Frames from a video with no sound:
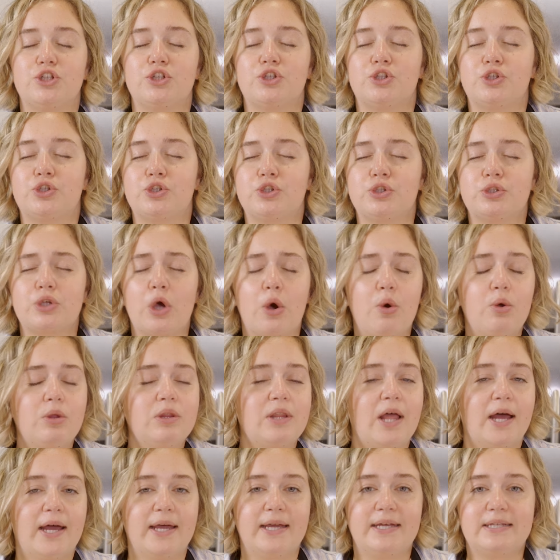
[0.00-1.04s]
So
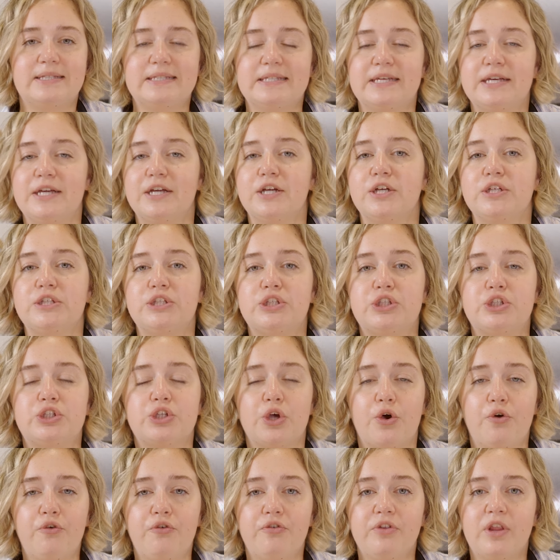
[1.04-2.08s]
light,
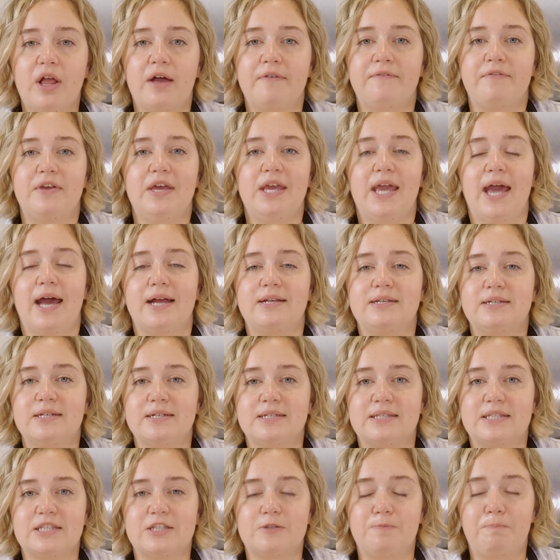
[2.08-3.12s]
so fluffy and
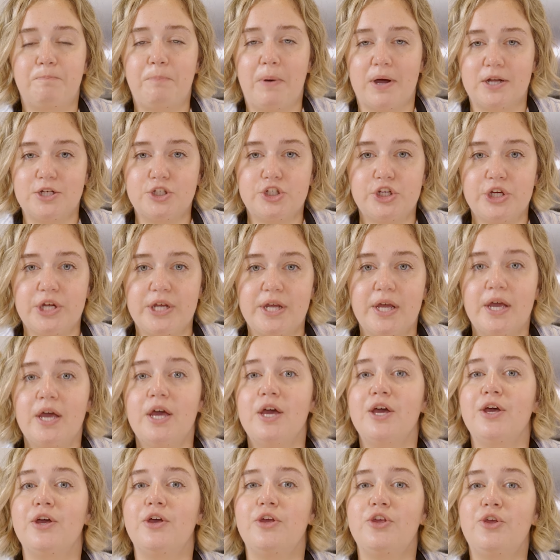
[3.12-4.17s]
spongy.
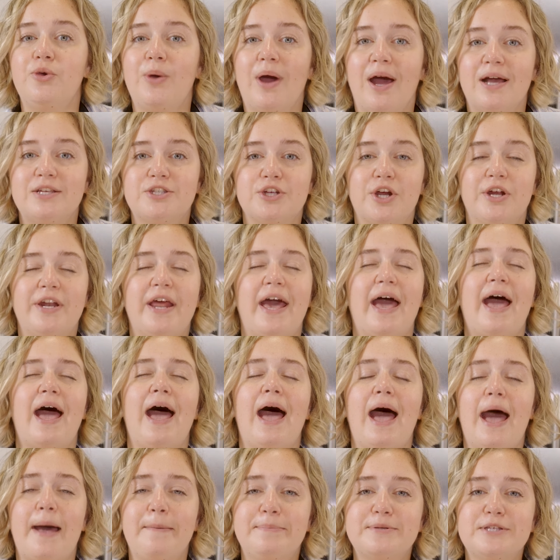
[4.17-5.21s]
You guys are gonna
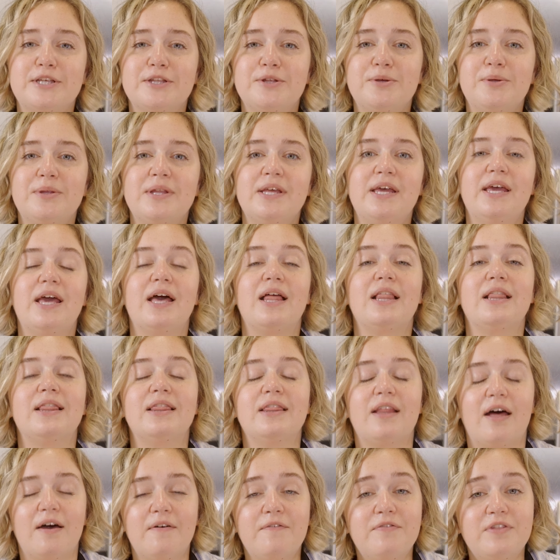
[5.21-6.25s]
absolutely
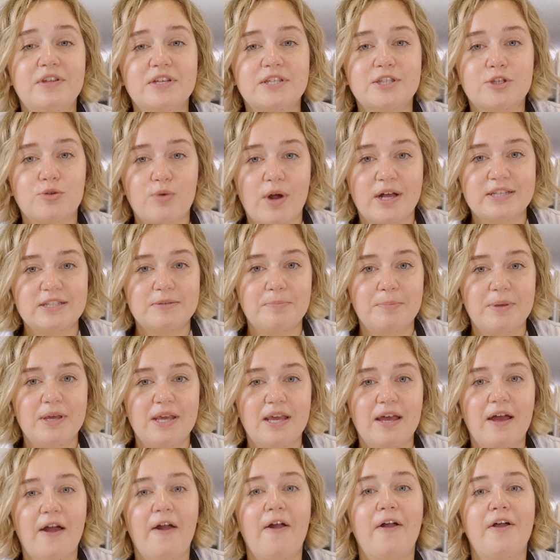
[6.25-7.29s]
love this
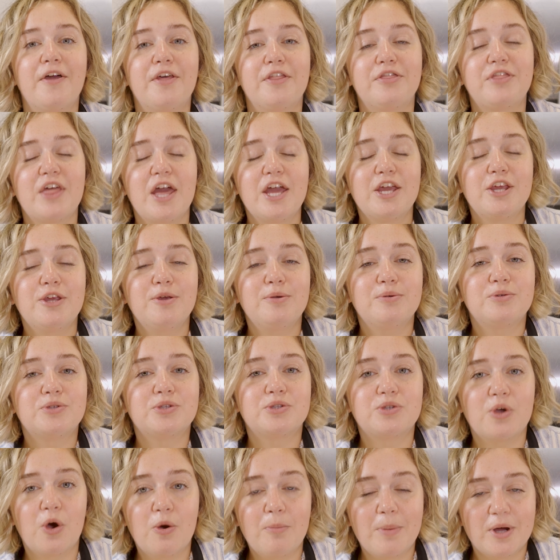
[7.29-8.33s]
recipe. Thank you
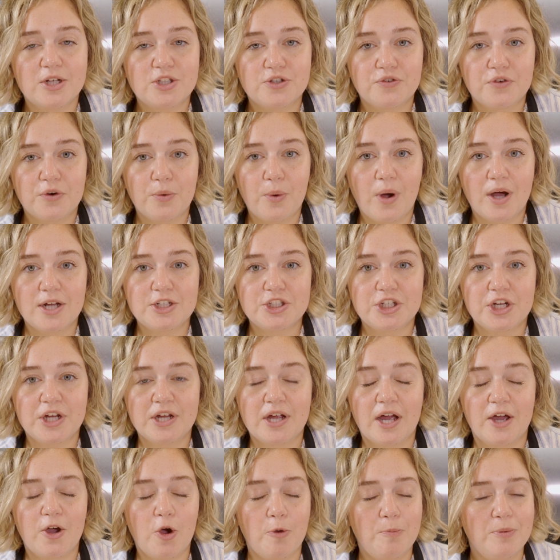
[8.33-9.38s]
so much for
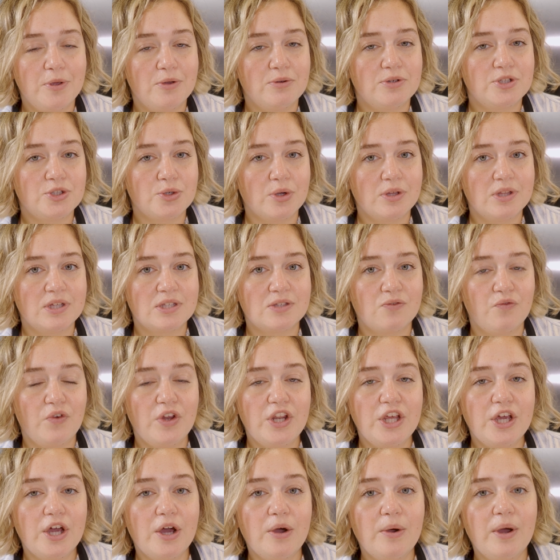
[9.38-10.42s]
watching. I hope you enjoyed this
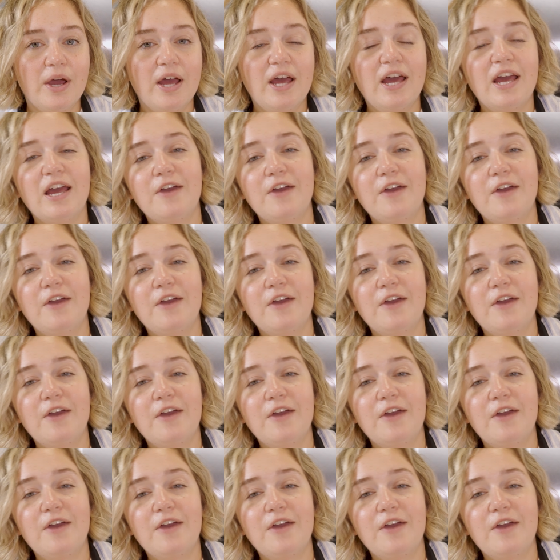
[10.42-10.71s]
video.